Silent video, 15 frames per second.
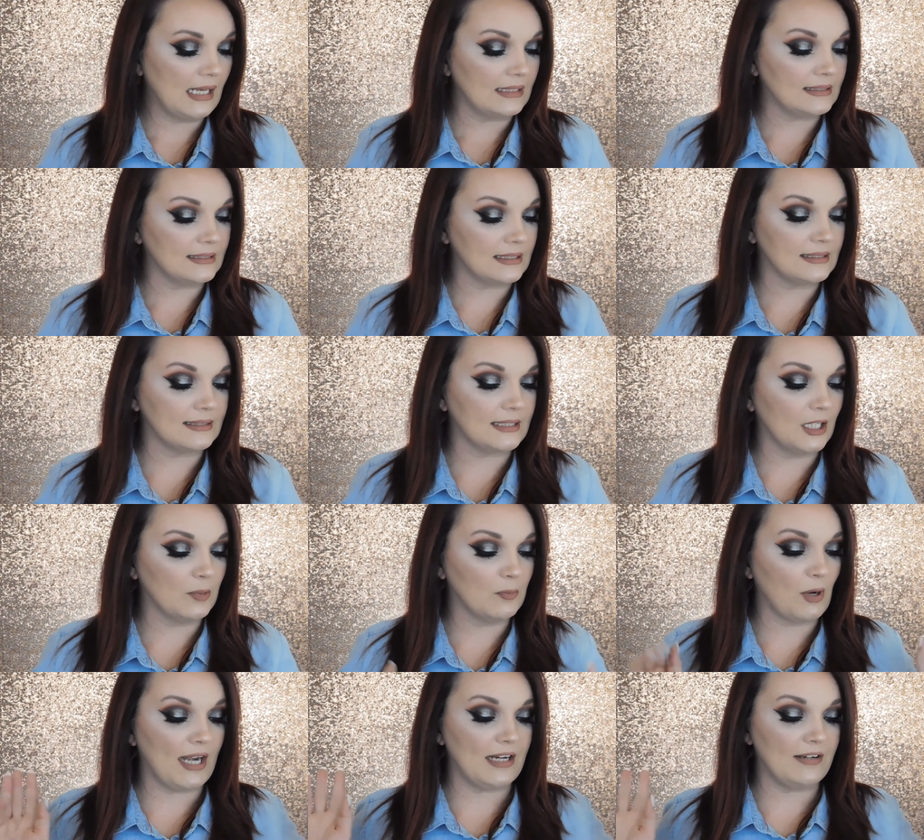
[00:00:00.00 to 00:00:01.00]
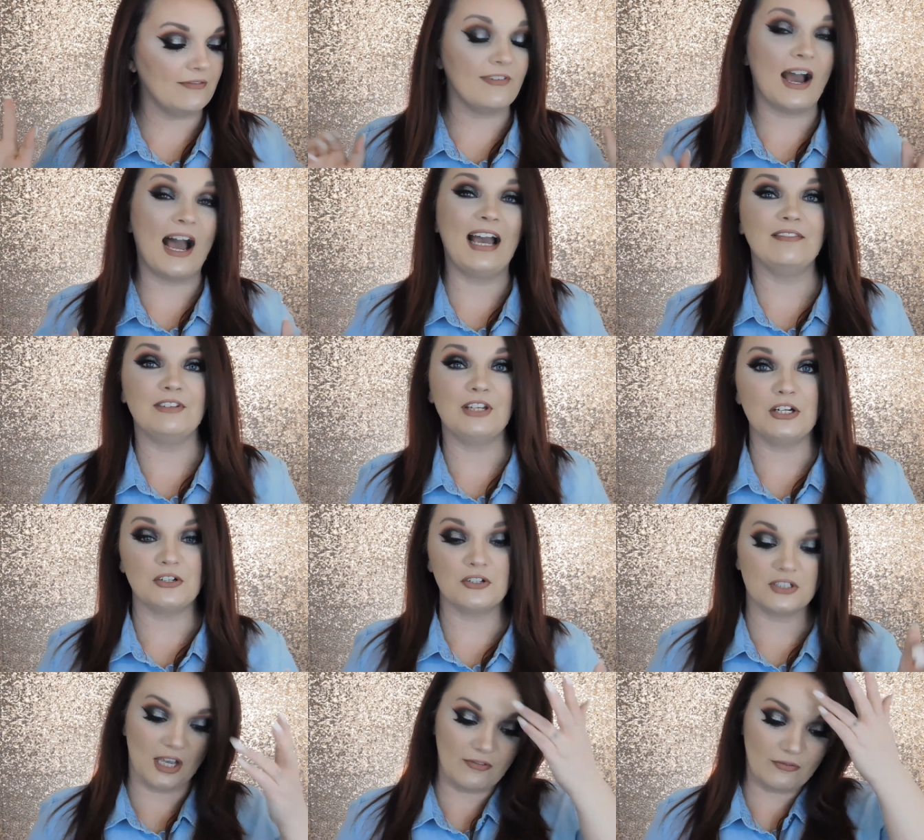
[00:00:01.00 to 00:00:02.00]
it says celebrating 5
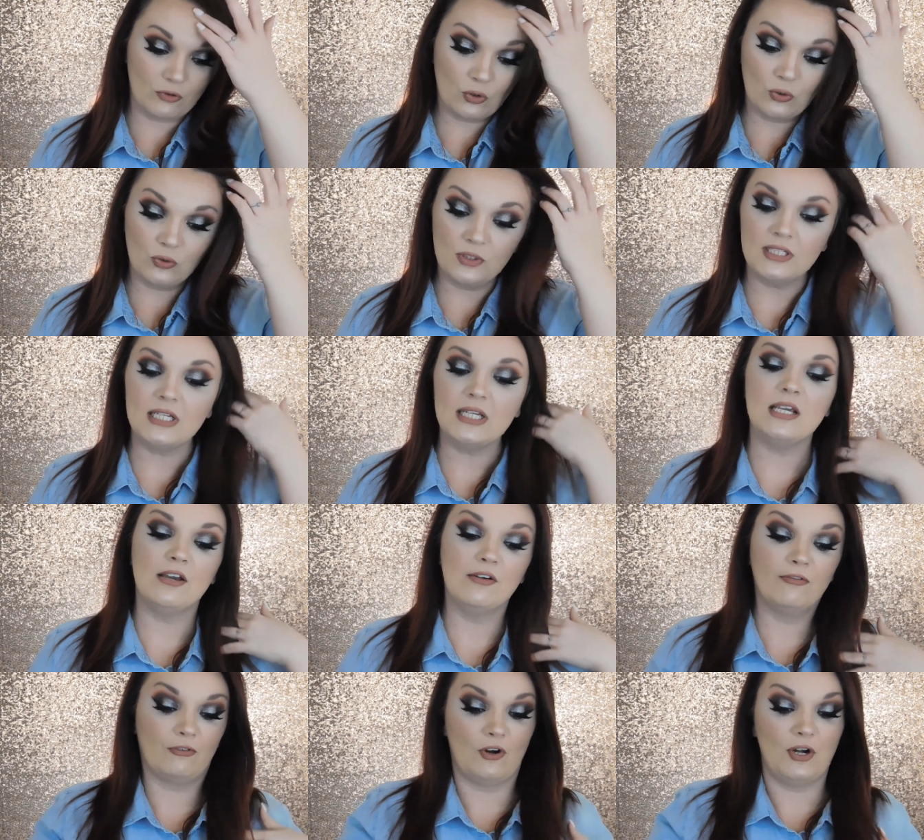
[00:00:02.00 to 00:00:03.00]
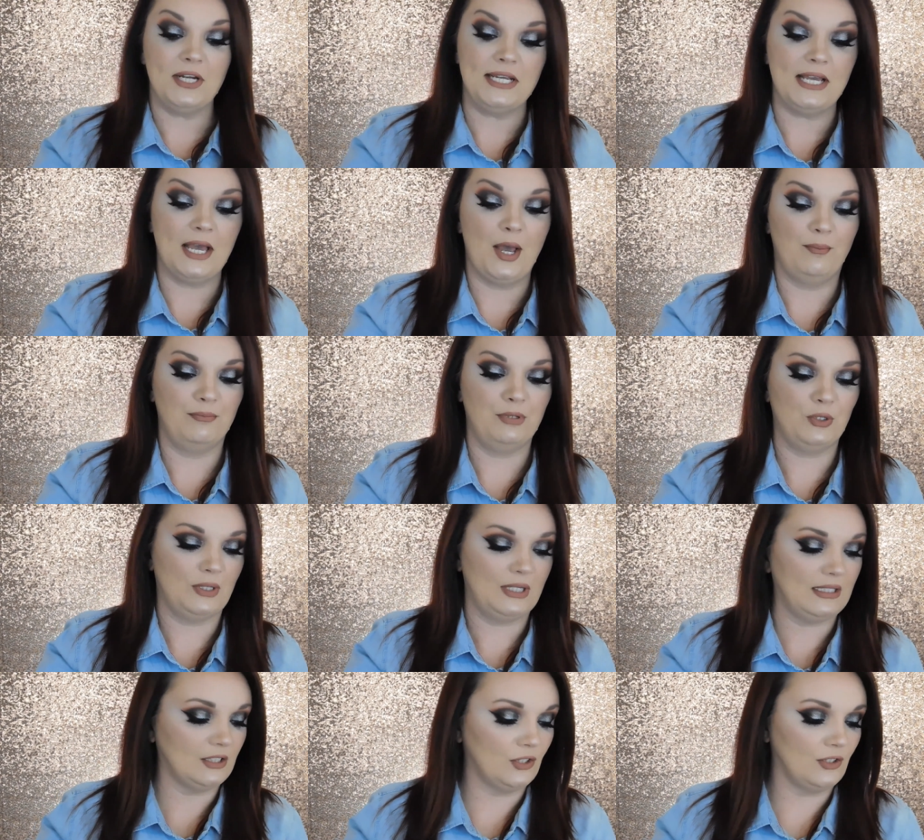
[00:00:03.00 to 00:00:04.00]
years of cruelty-free
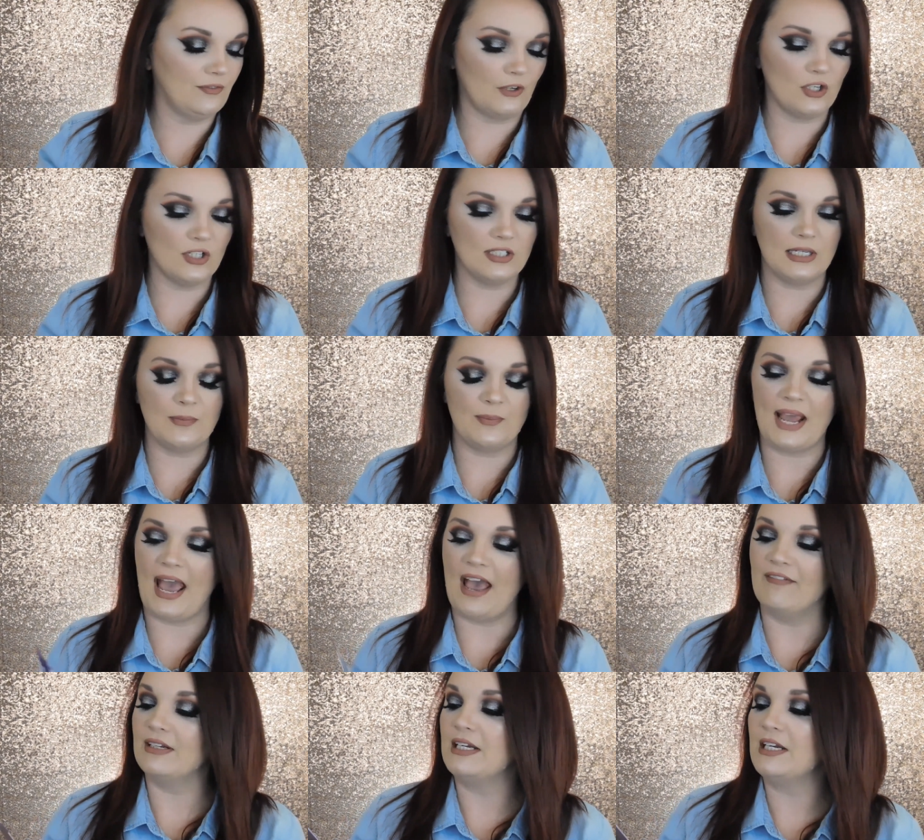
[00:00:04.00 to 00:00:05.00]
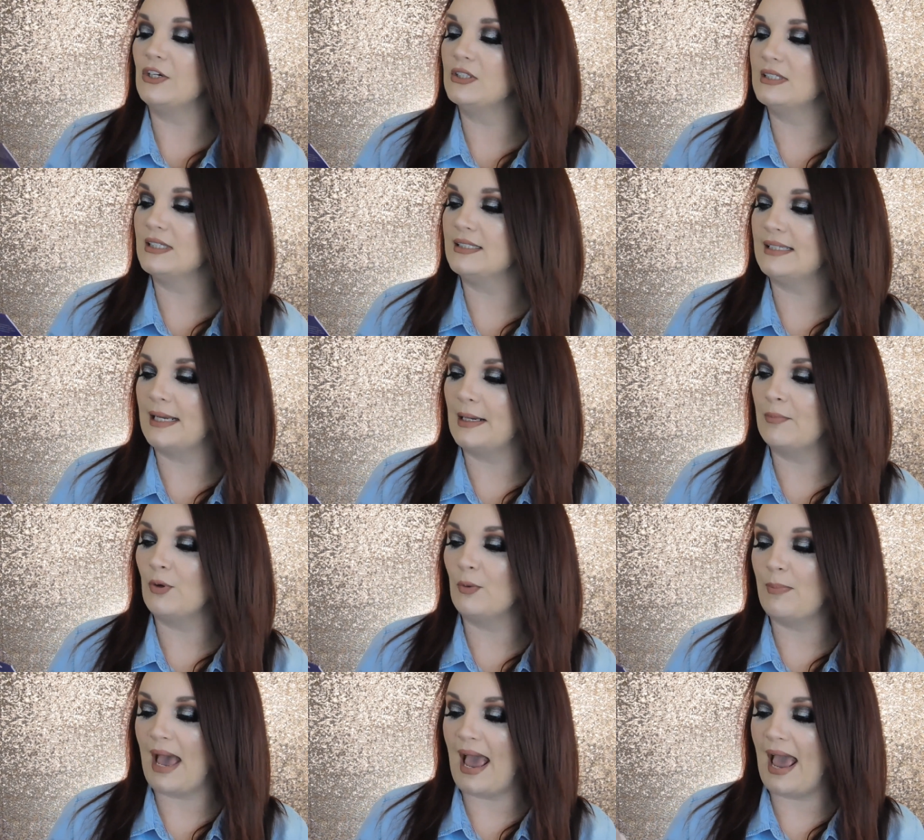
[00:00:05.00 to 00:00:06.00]
beauty. So the first thing we have in here is a
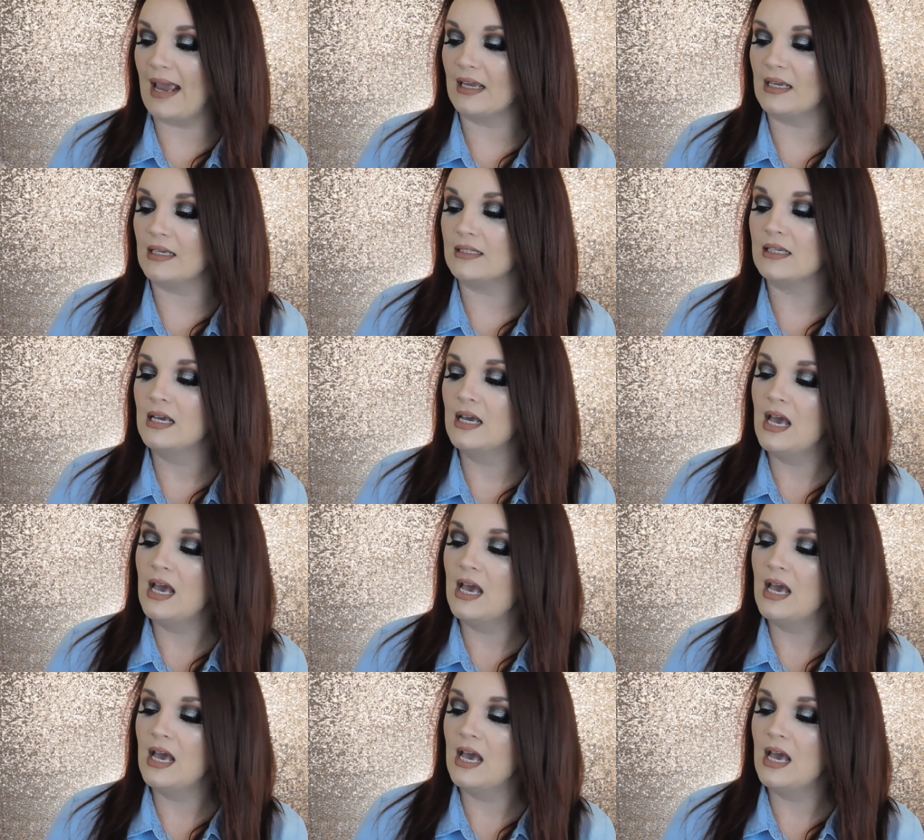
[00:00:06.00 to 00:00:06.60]
sample packet